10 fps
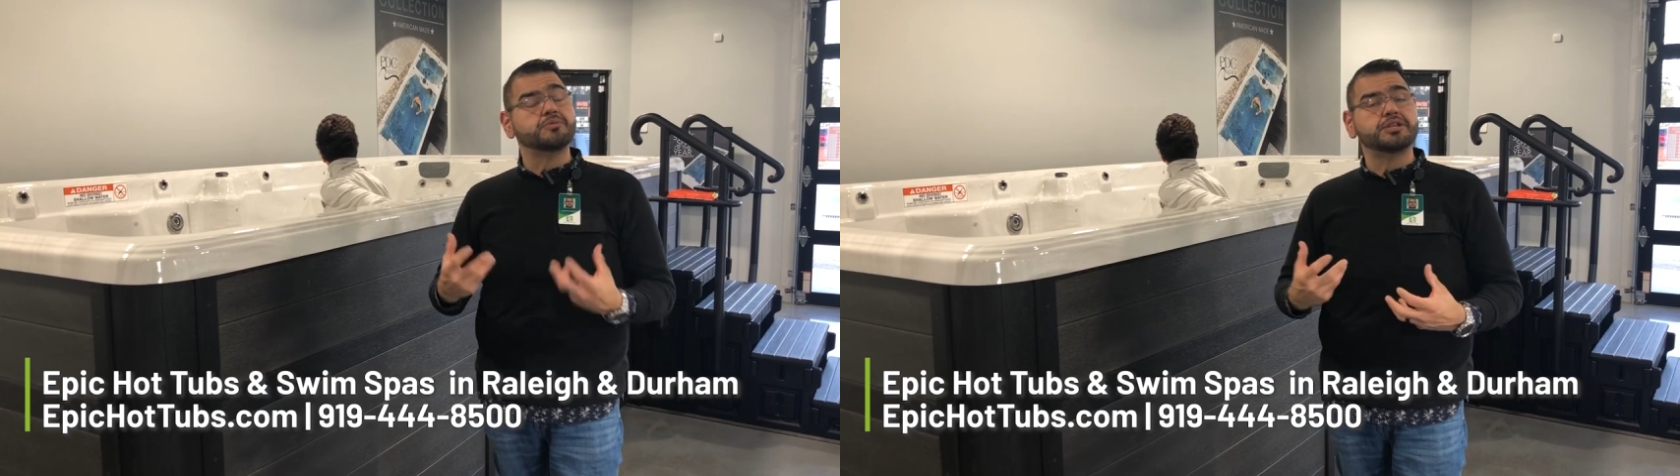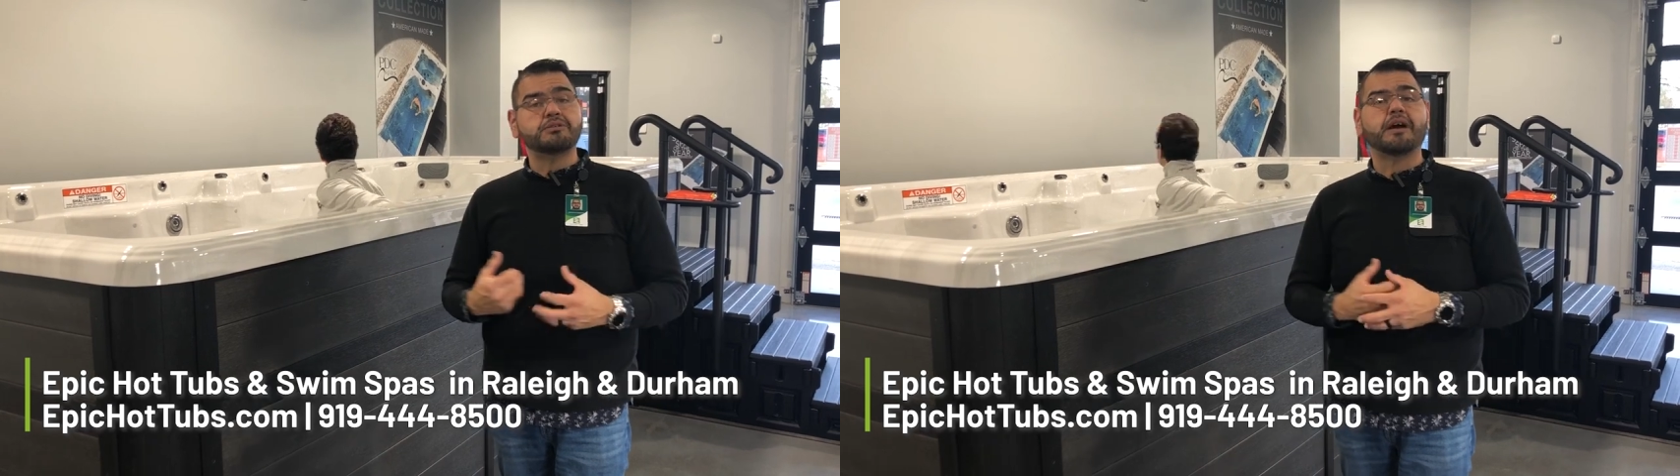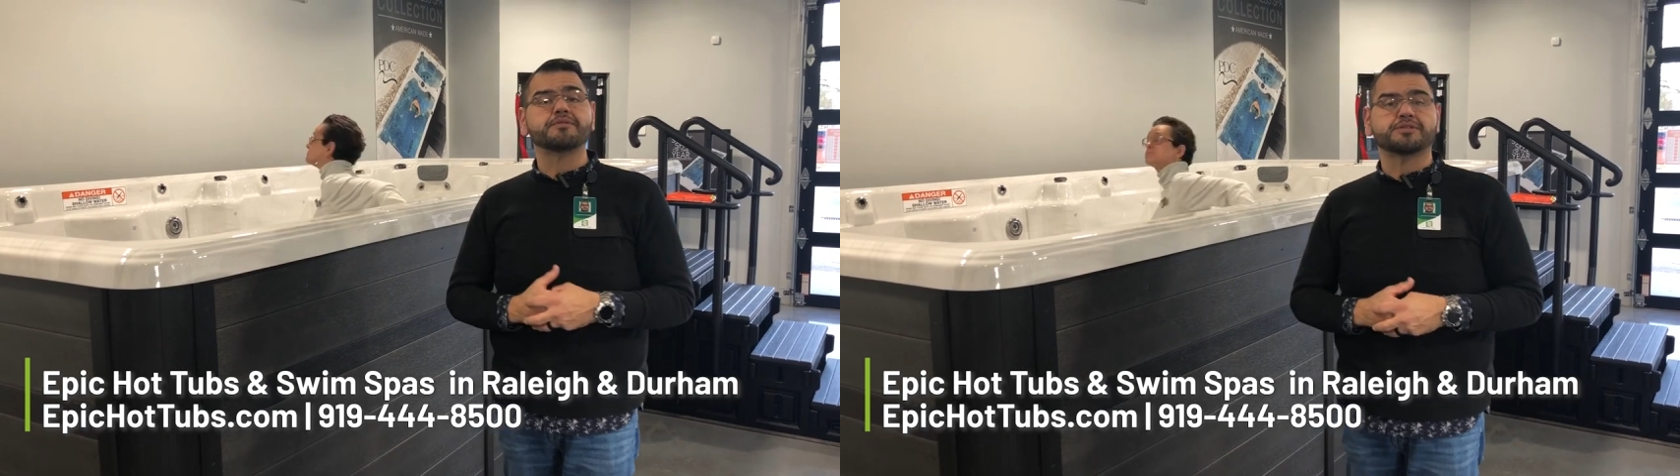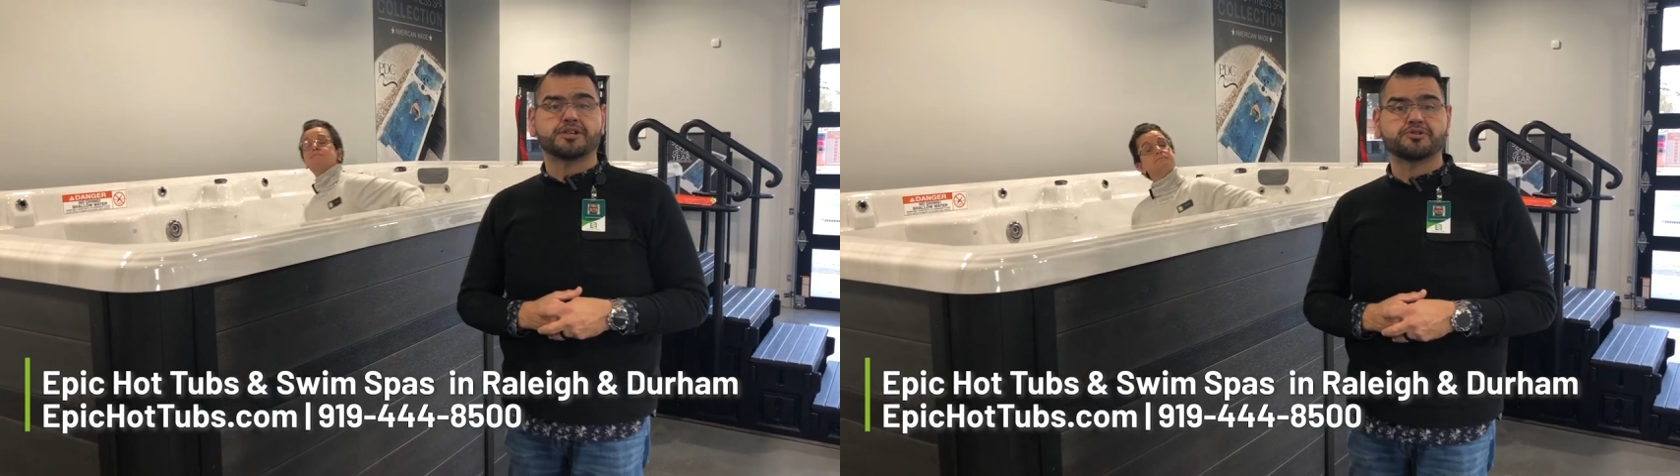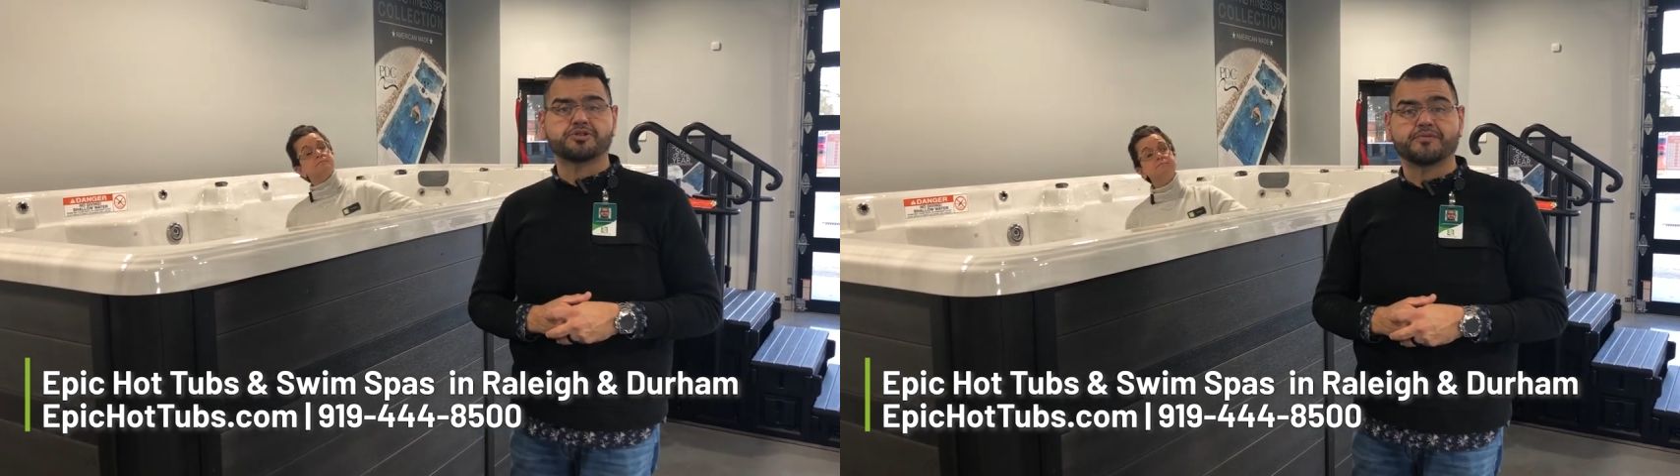So we do have those
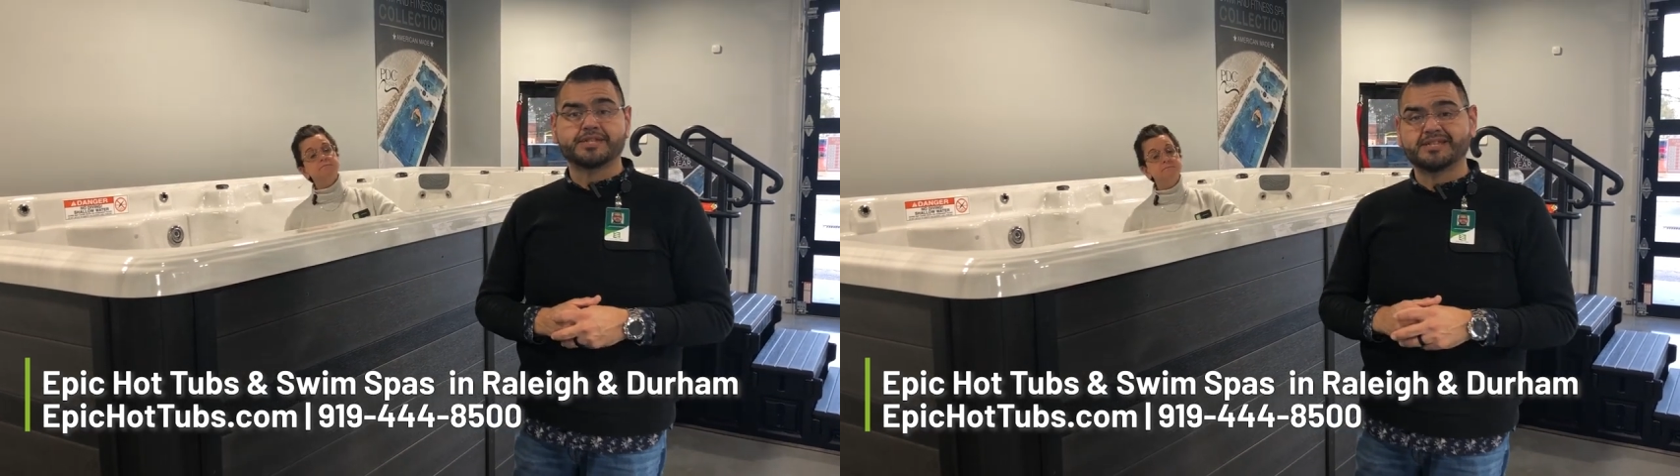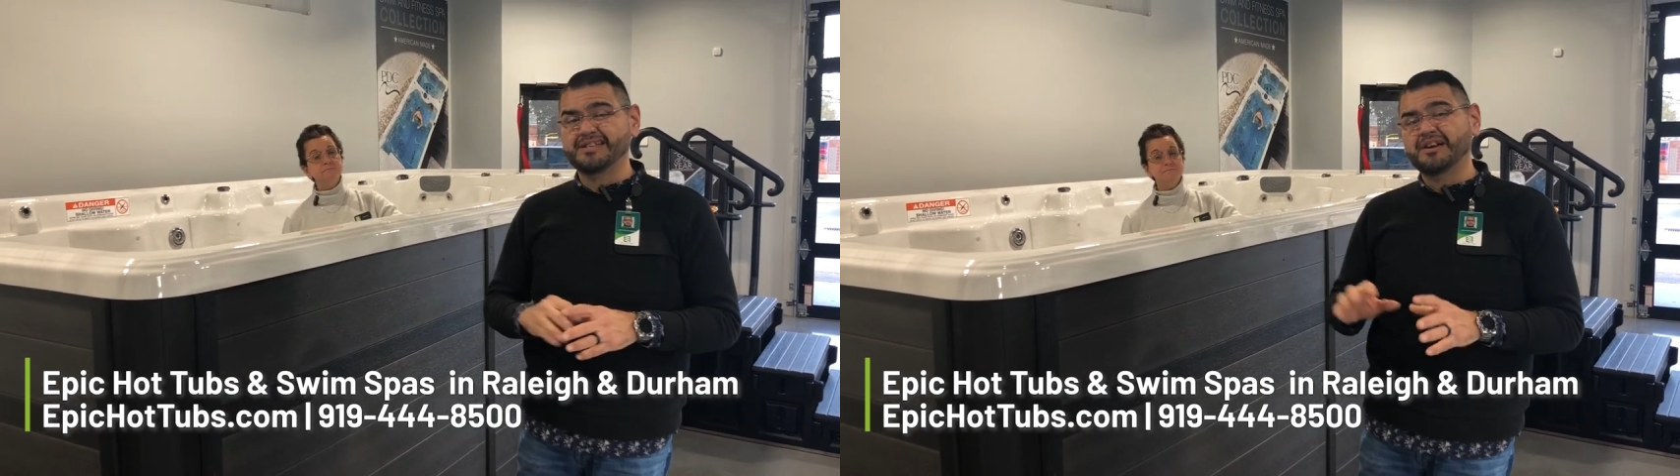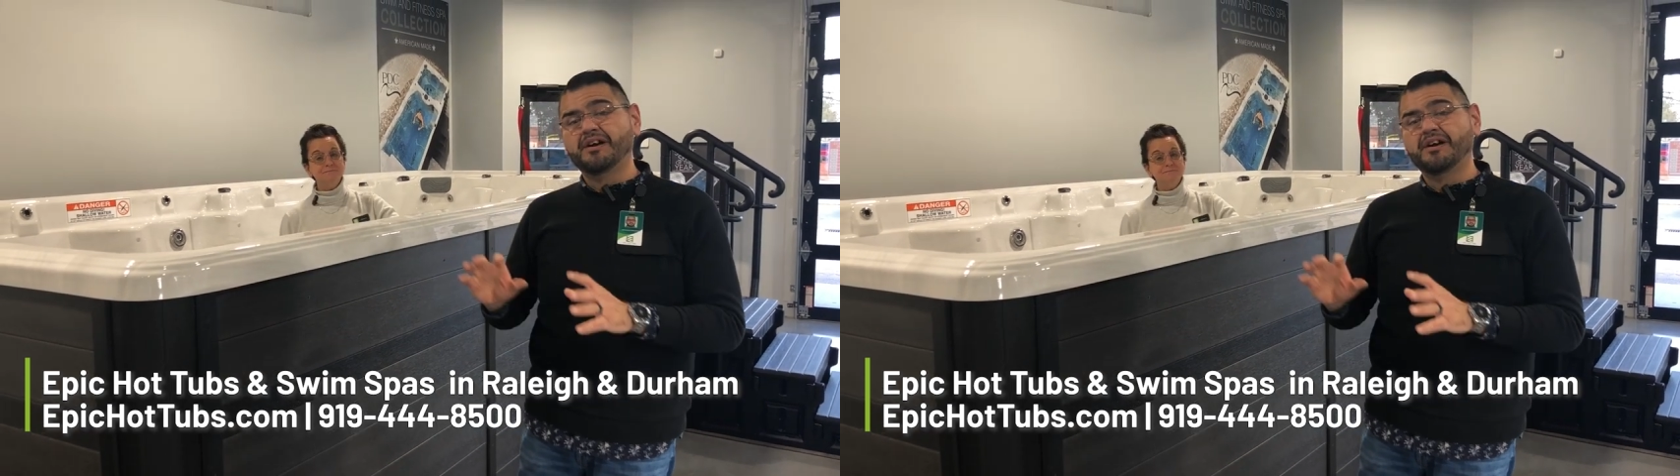other services.